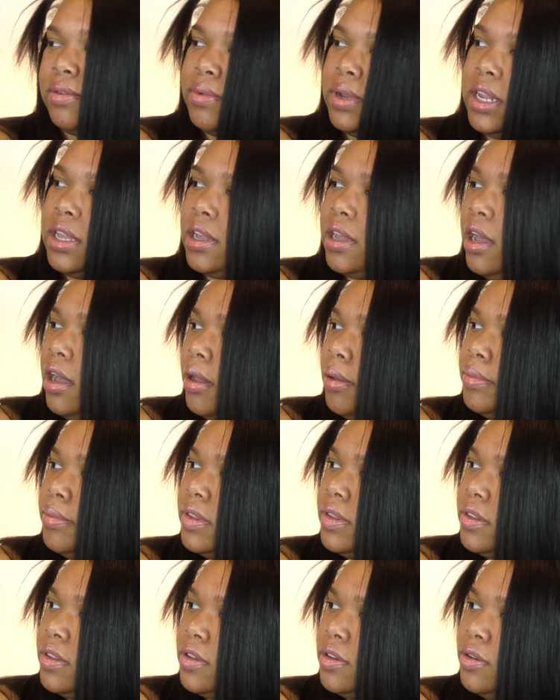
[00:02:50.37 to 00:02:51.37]
when it
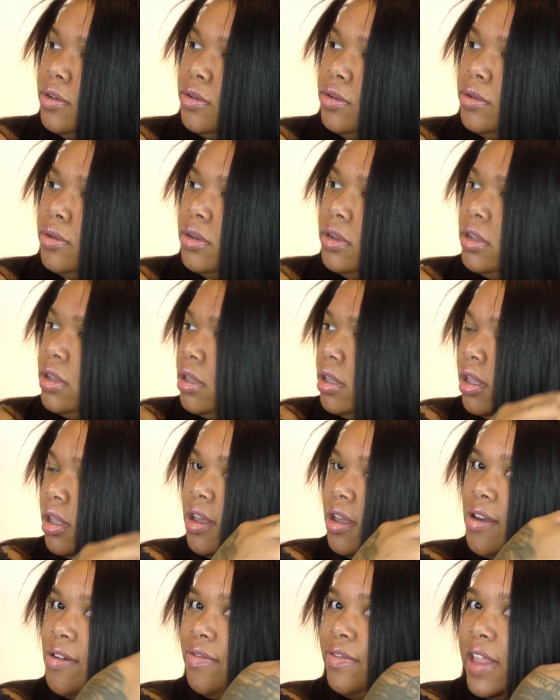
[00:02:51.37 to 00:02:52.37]
comes to
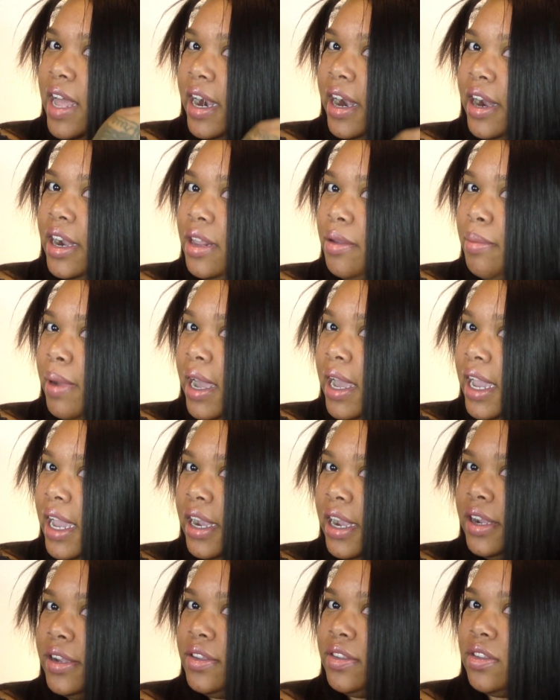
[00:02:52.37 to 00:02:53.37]
flat ironing my
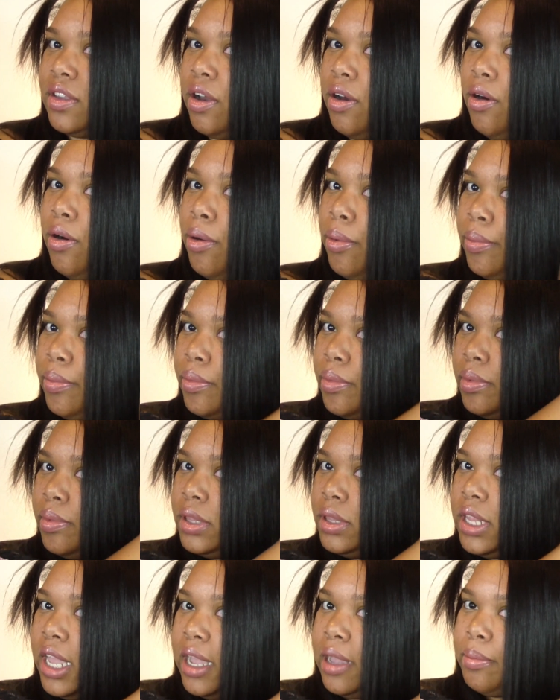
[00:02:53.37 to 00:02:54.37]
hair, so
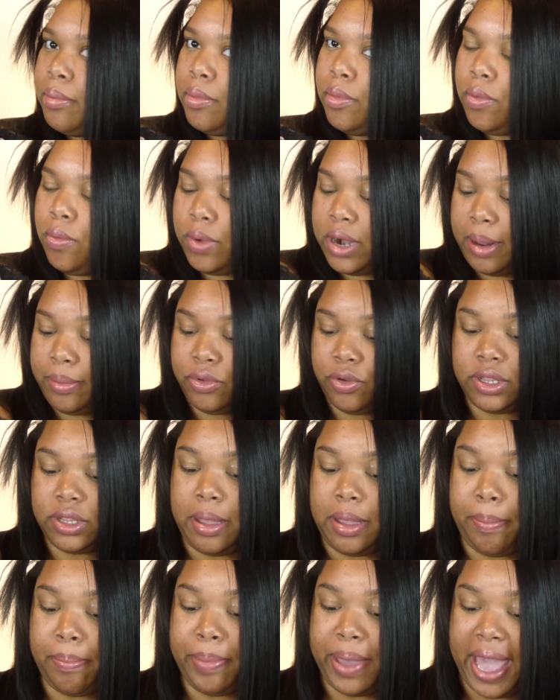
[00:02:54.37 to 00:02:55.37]
like when I'm doing
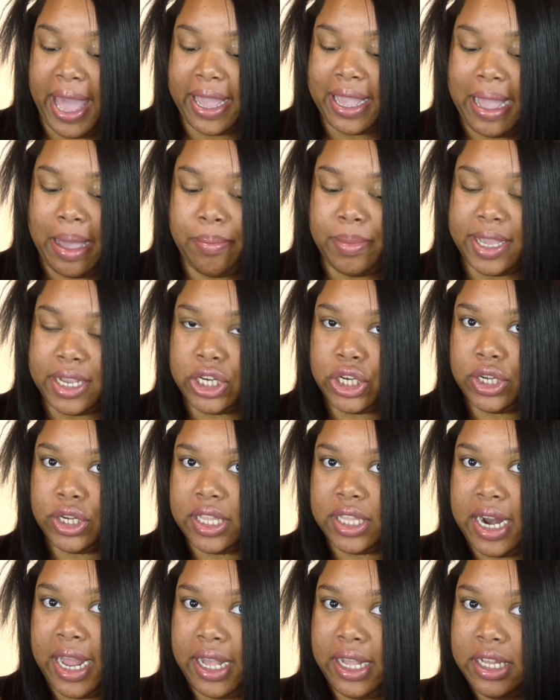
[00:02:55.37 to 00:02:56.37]
the back, I make sure
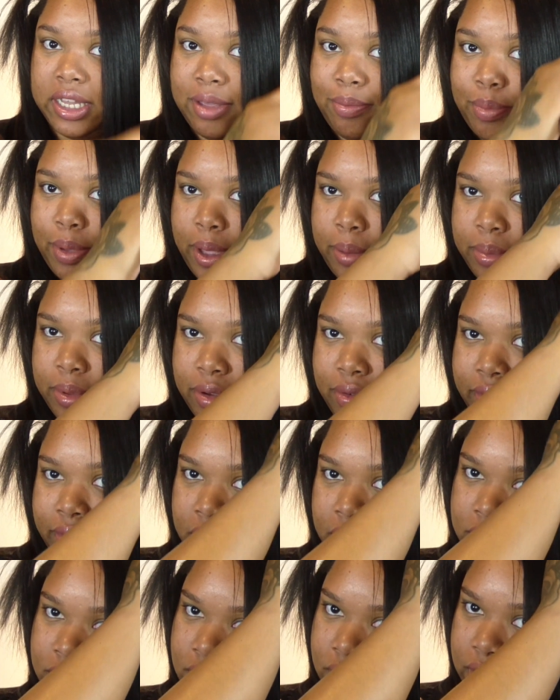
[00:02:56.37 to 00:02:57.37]
that I clip up the
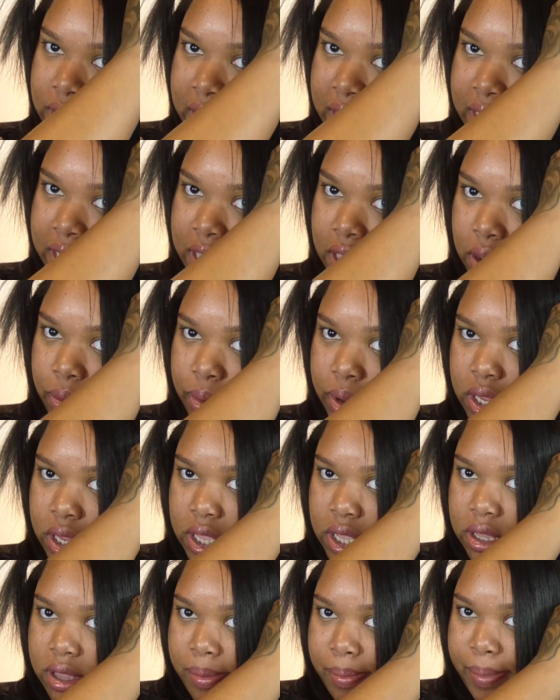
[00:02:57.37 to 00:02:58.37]
front so that I can really
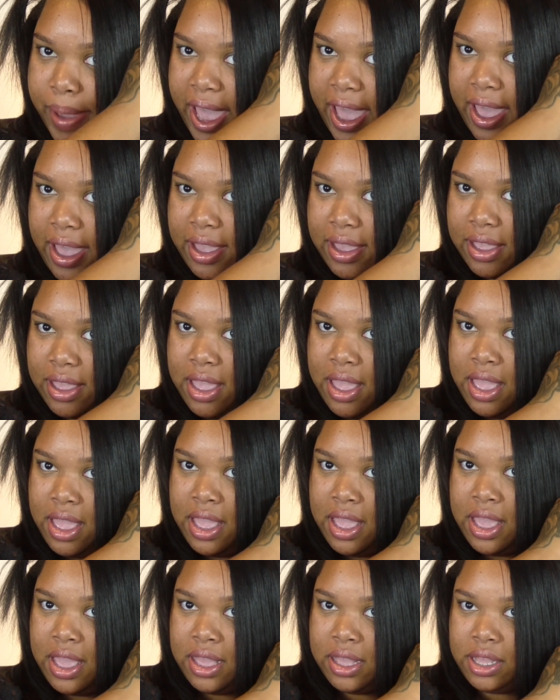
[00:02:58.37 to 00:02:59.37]
get the back,
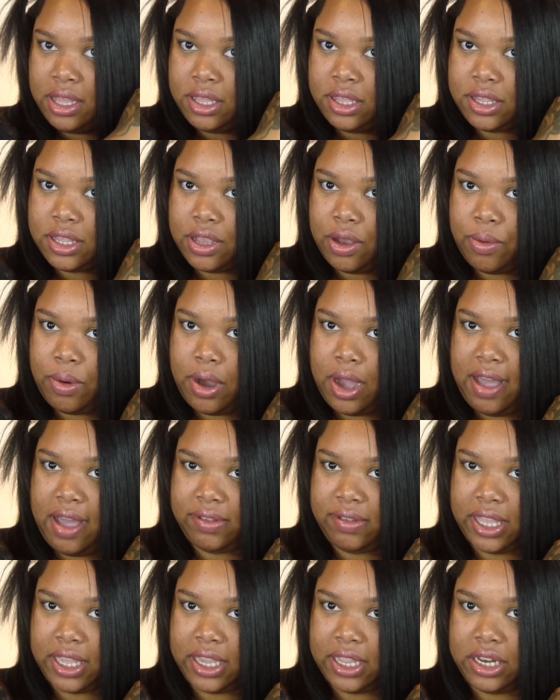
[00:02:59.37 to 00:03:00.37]
so it won't
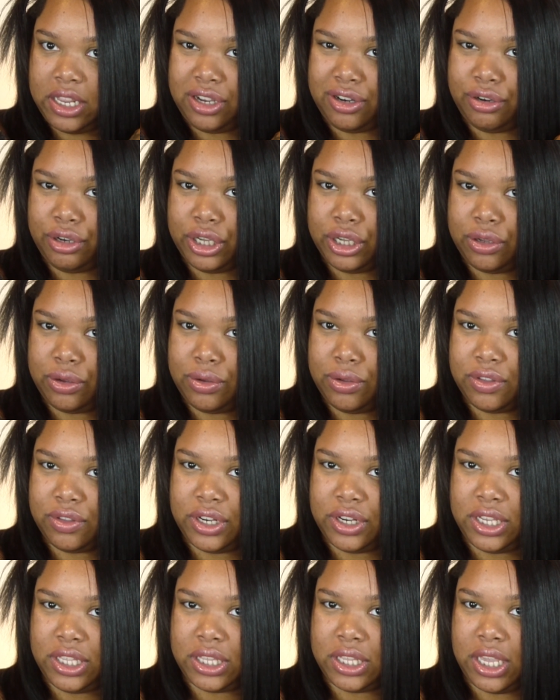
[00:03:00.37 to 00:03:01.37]
have like any crinkles
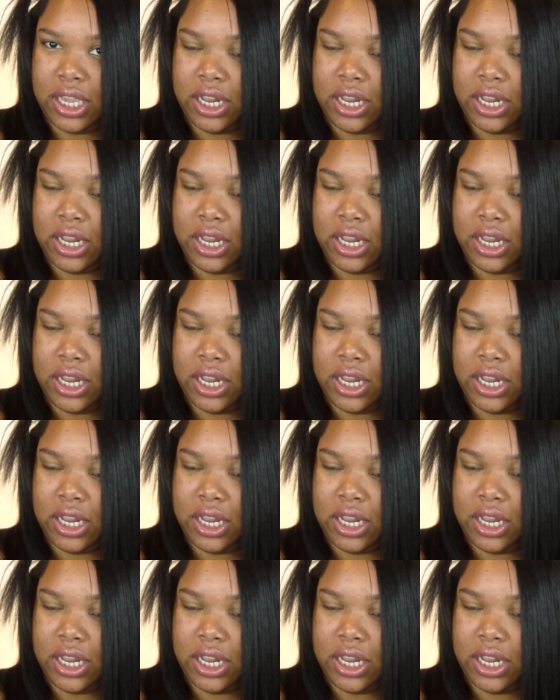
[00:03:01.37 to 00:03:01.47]
or anything